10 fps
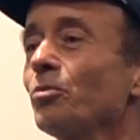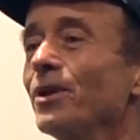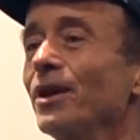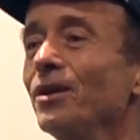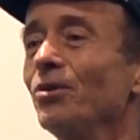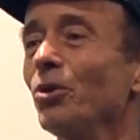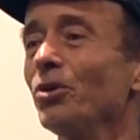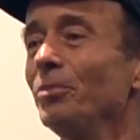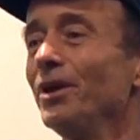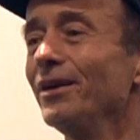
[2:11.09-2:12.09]
but they didn't
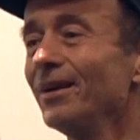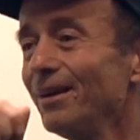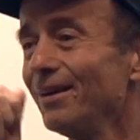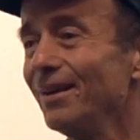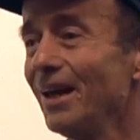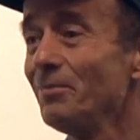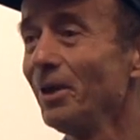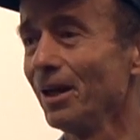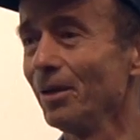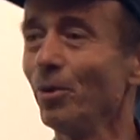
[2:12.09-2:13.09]
want to be
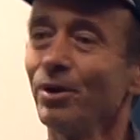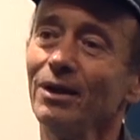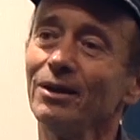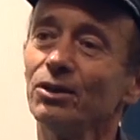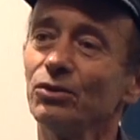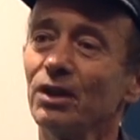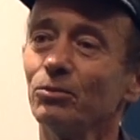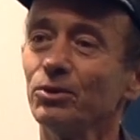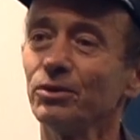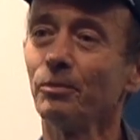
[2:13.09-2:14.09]
naming anybody in case
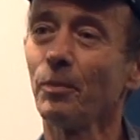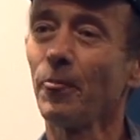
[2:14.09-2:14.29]
that was